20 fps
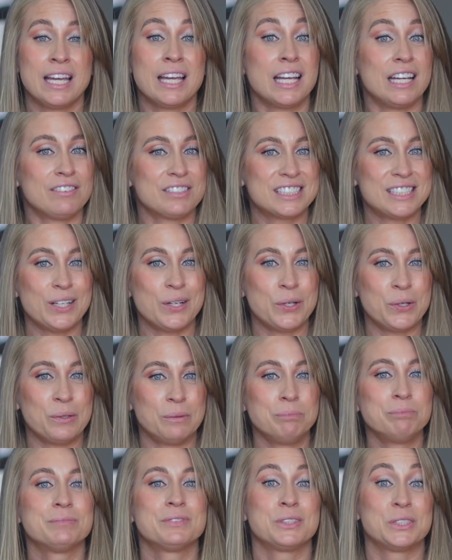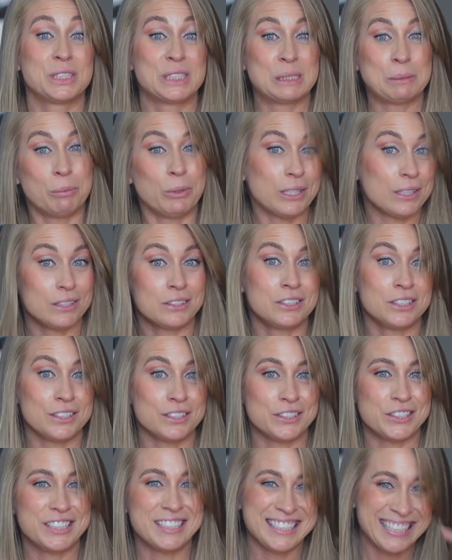If so, spoiler
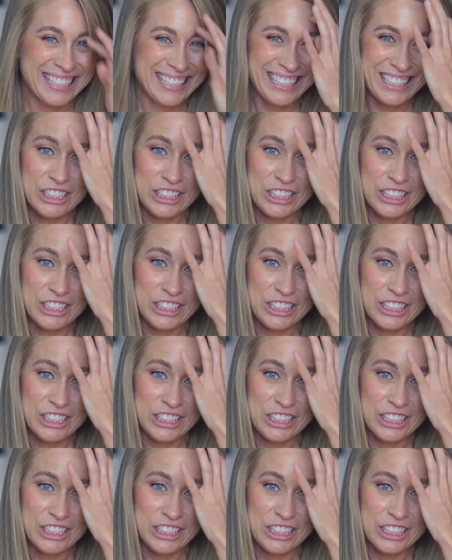alert,